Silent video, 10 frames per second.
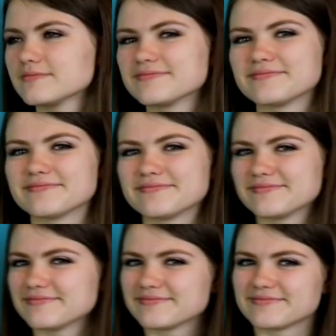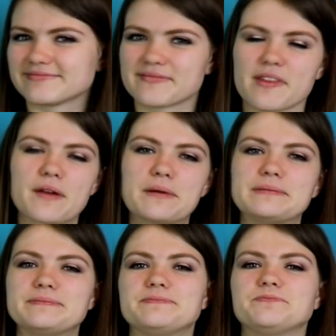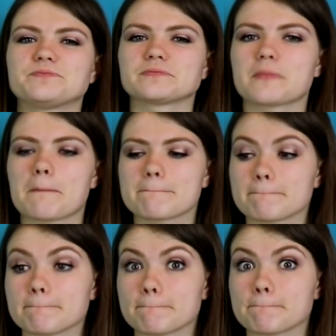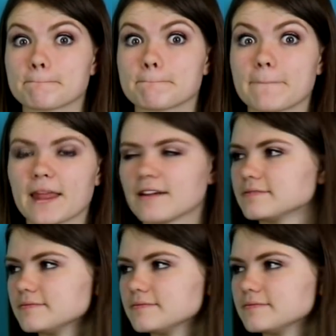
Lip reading: The person shown says nothing.